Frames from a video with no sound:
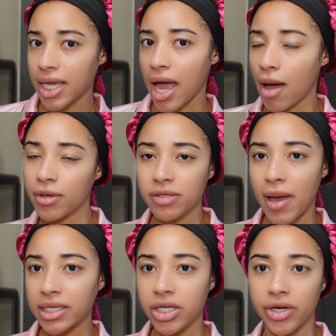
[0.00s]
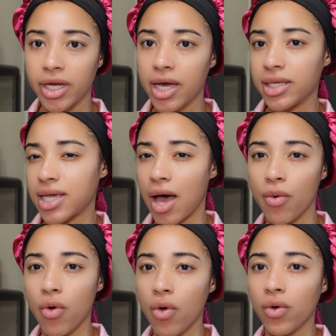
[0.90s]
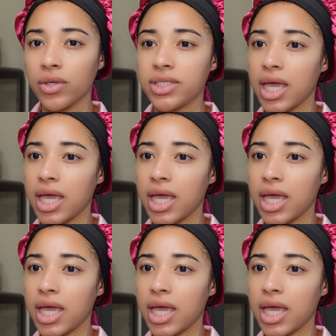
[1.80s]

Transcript: like how much bacteria a towel holds,